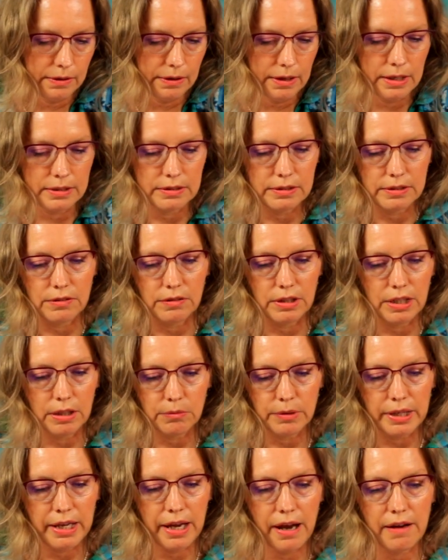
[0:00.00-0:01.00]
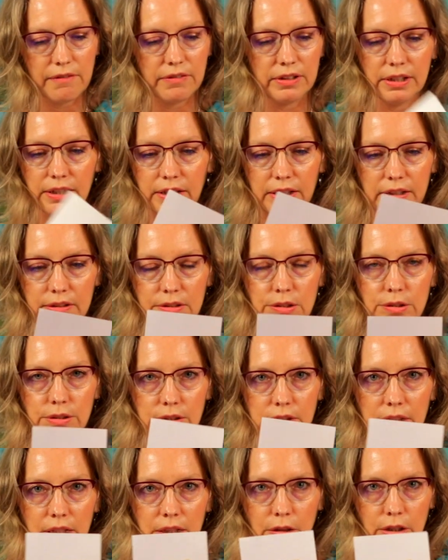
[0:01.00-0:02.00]
And so then we have it, and
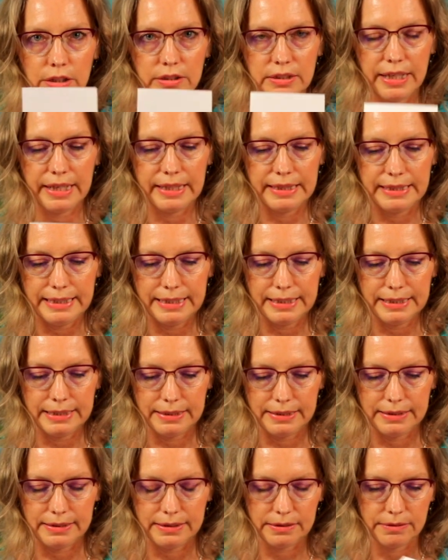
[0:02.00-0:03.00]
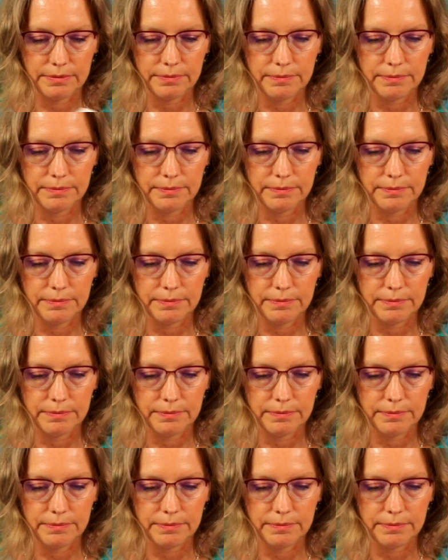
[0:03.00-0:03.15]
it looks like this.